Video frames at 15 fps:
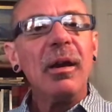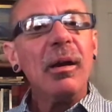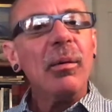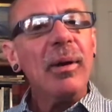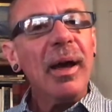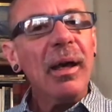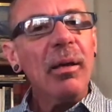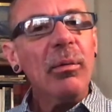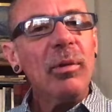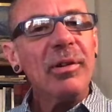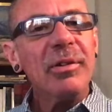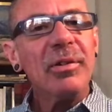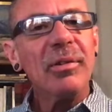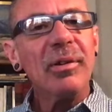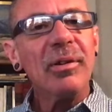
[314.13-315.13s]
Well, we're
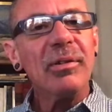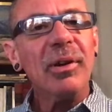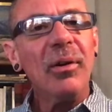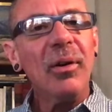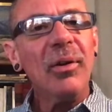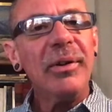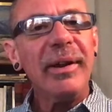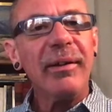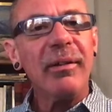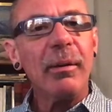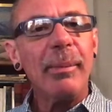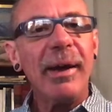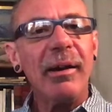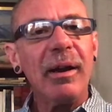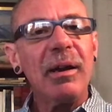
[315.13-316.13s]
told here
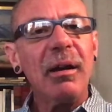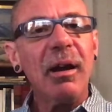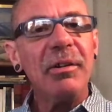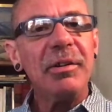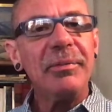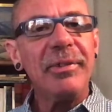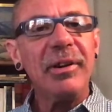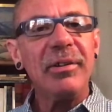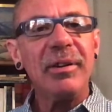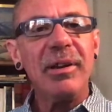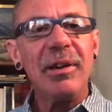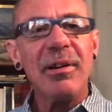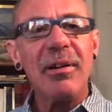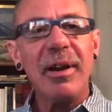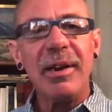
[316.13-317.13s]
about a controversy
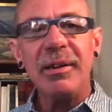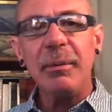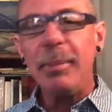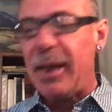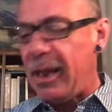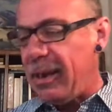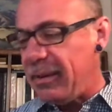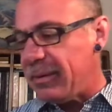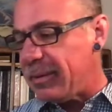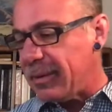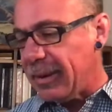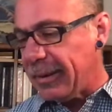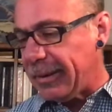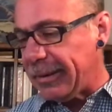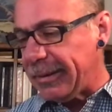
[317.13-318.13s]
or a debate
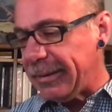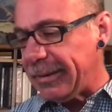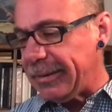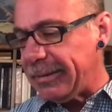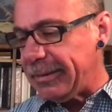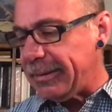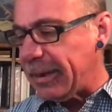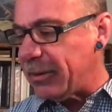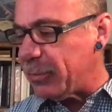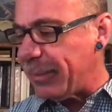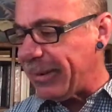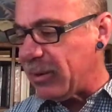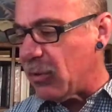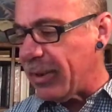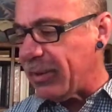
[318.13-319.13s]
that's
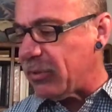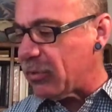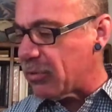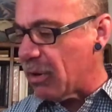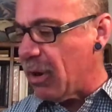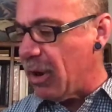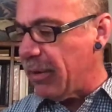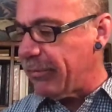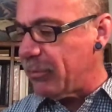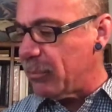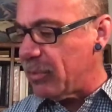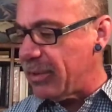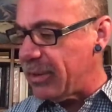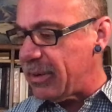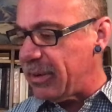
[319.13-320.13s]
been going strong for
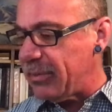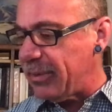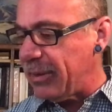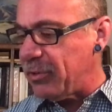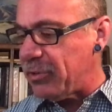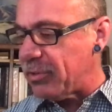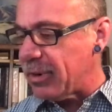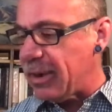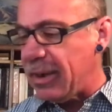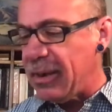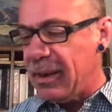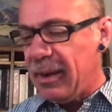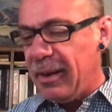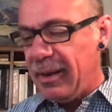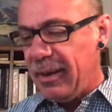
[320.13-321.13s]
more than a century.
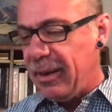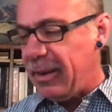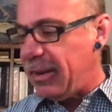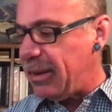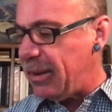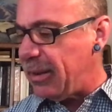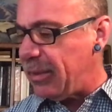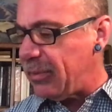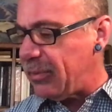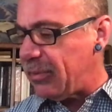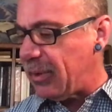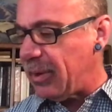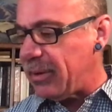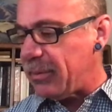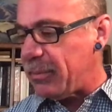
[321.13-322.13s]
It's
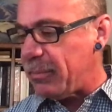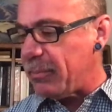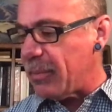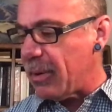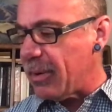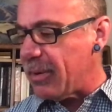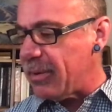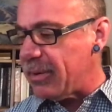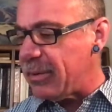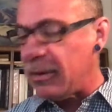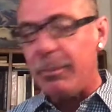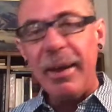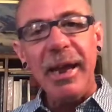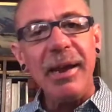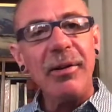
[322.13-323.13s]
a
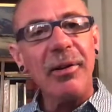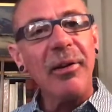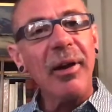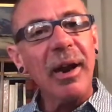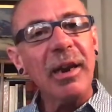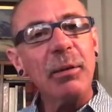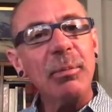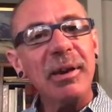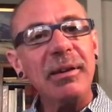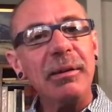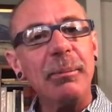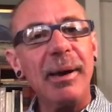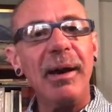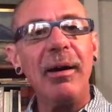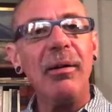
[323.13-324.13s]
debate or argument
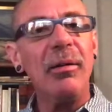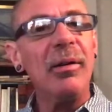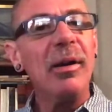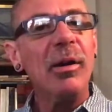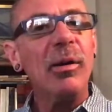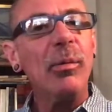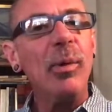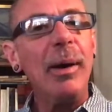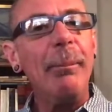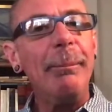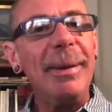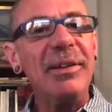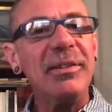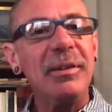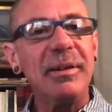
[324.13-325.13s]
about what
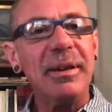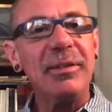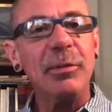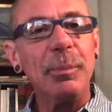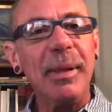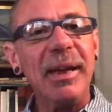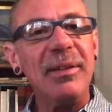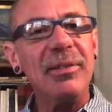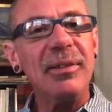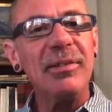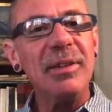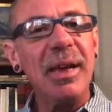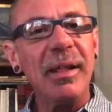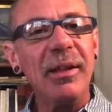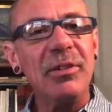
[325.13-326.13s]
best explains
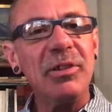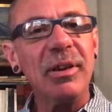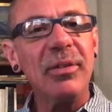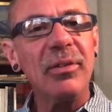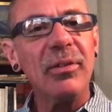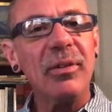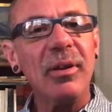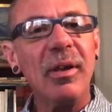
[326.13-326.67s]
intelligence.